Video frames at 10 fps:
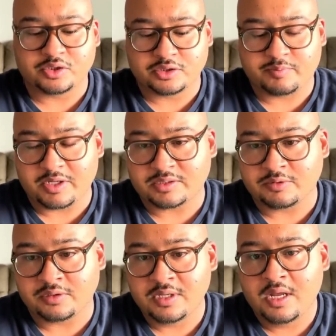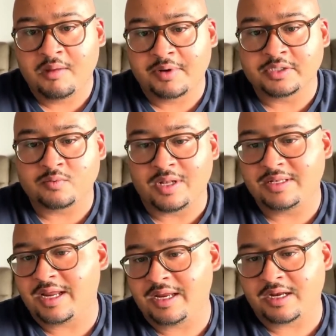soon as possible, because
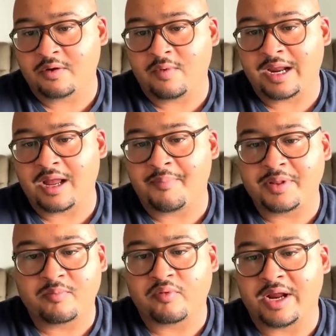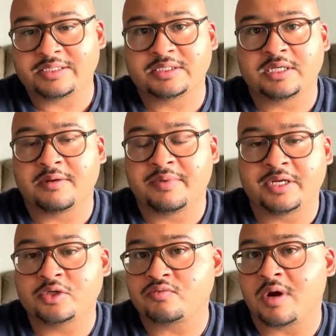one day you're going to wake up and the price is going to
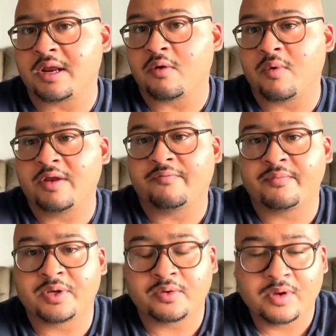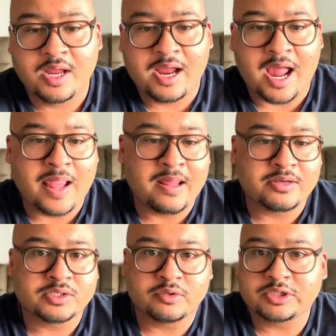be just running away from you, and
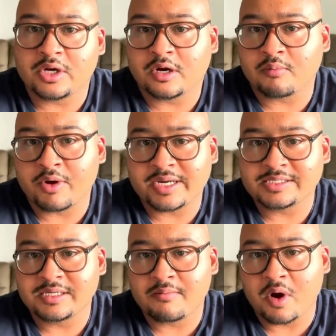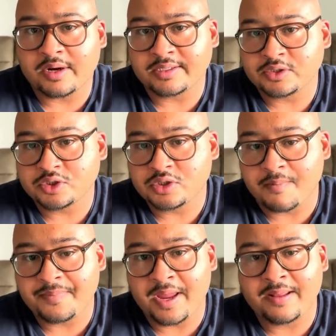there's no circuit breakers in the market to
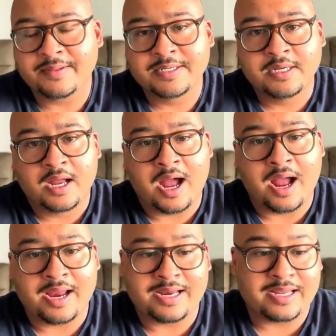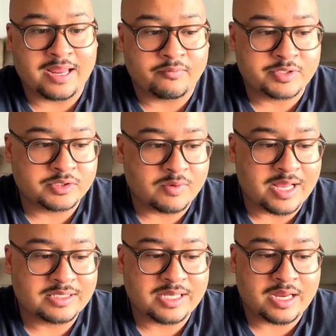stop that. And again, which is
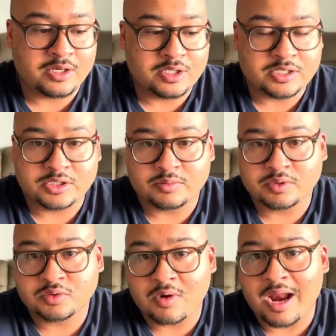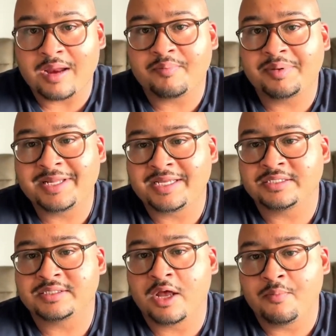why I say you need to subscribe.
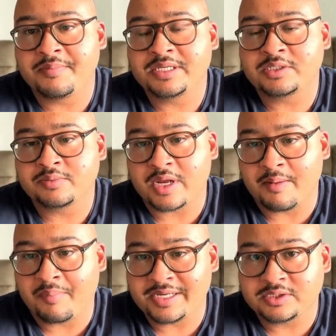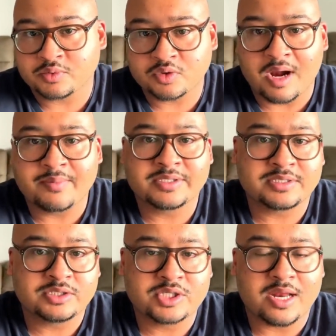Please help me by subscribing
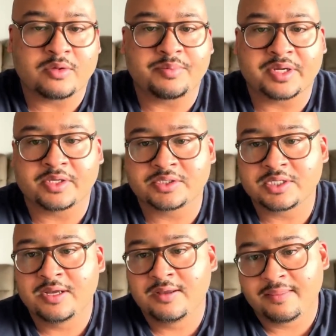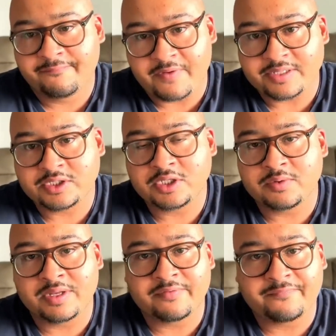to this channel, because the faster you
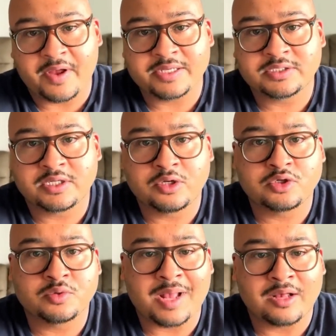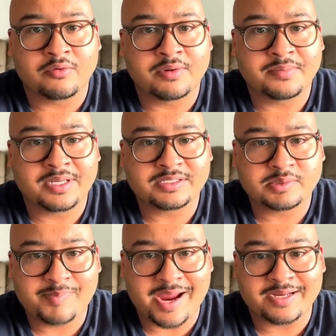do it, the faster the YouTube algorithm gets
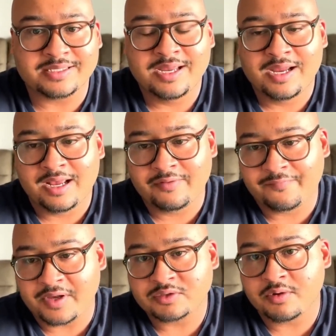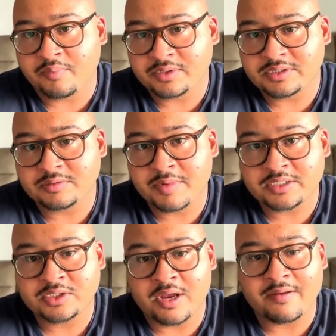spanked and the faster it puts this
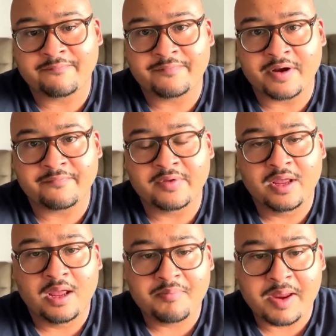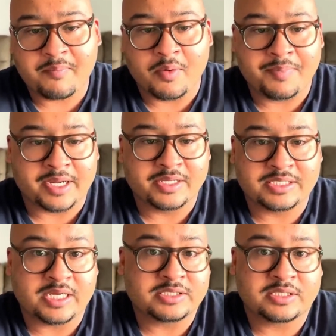message out in front of people.
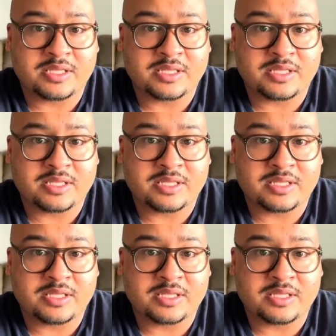Because here's the